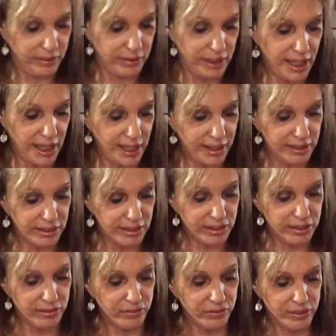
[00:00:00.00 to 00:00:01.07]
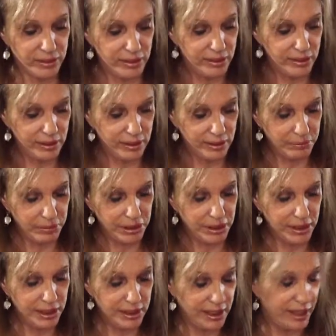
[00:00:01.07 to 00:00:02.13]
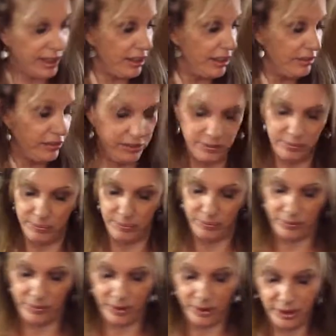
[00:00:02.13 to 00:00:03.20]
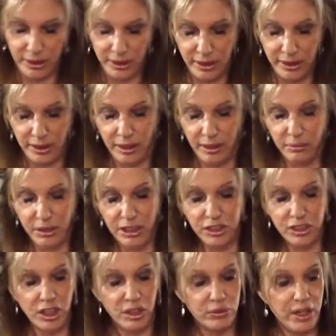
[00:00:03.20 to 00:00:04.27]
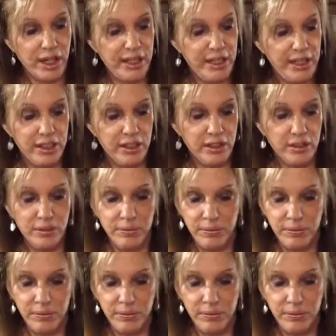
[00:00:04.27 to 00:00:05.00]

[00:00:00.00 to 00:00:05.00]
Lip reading: that, I'm going to cut that off. I'm going to start right here